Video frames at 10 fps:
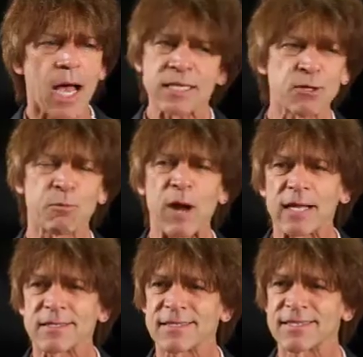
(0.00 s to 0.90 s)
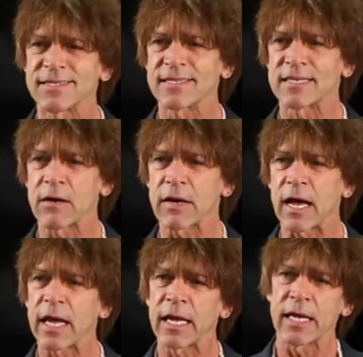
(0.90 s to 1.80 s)
I still practice,
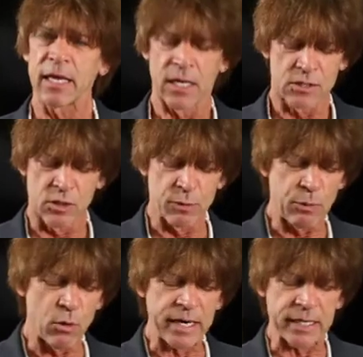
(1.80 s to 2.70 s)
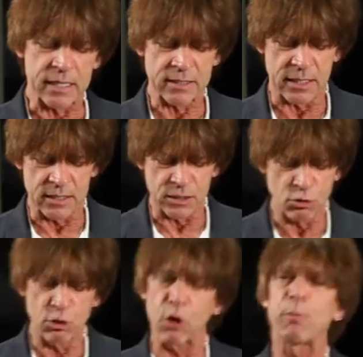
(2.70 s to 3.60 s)
okay? So the point is, as
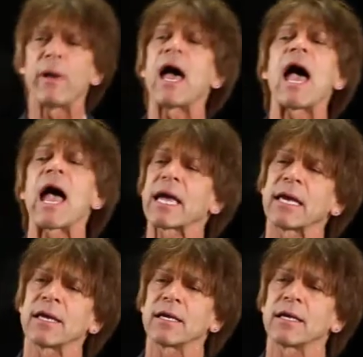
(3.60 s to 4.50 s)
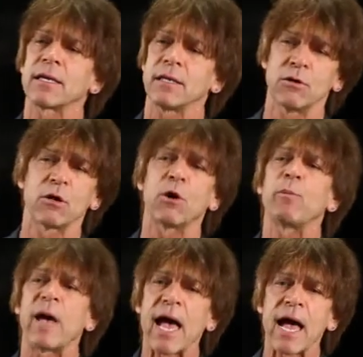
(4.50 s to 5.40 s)
you go back,
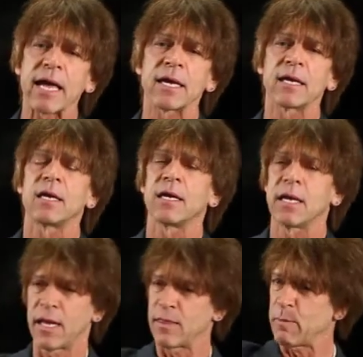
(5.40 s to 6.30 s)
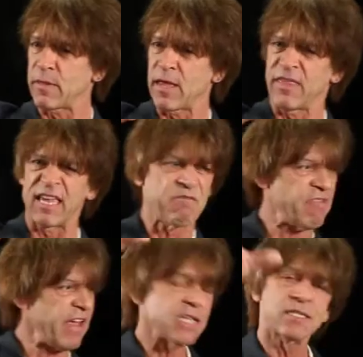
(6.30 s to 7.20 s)
and the
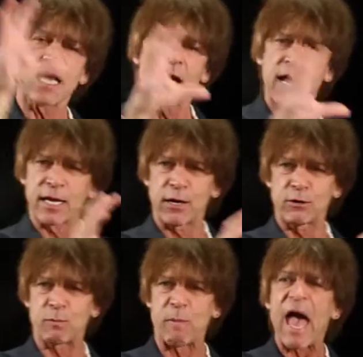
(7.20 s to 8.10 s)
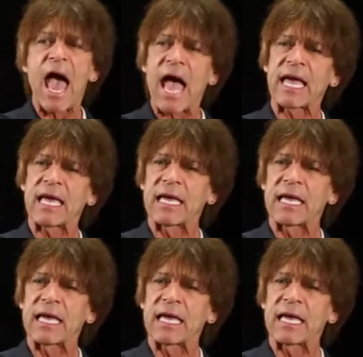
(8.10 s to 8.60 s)
advanced guy goes back